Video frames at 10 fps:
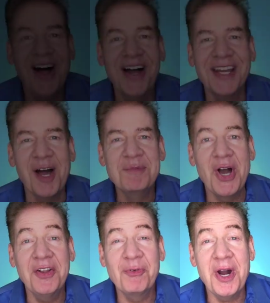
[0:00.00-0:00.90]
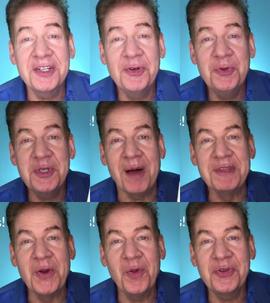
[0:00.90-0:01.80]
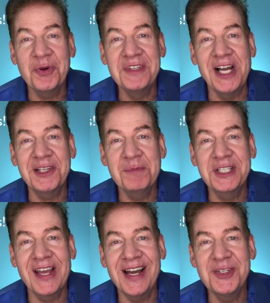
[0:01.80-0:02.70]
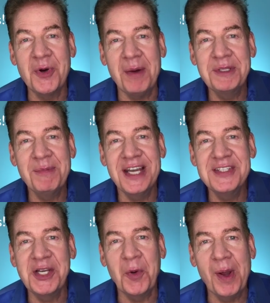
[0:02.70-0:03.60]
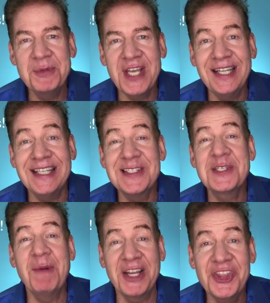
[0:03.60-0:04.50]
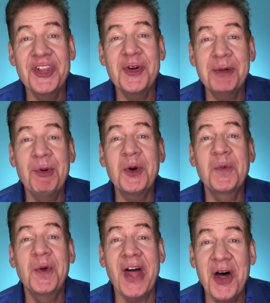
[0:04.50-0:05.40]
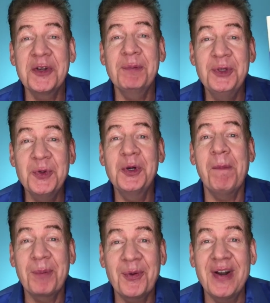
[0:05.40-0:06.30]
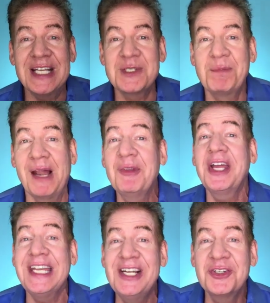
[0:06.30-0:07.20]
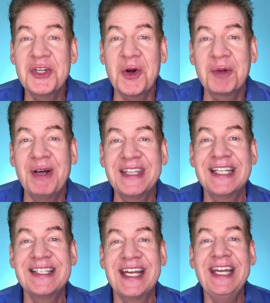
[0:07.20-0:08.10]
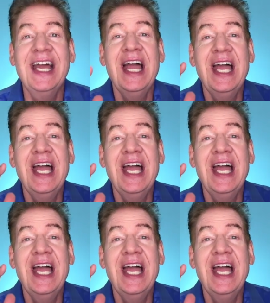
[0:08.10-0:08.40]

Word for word: Hi, I'm Jon Rognerud. I'm the author of The Ultimate Guide to Optimizing Your Website. This is my third book with Entrepreneur Press, but I'm not here to talk about that today.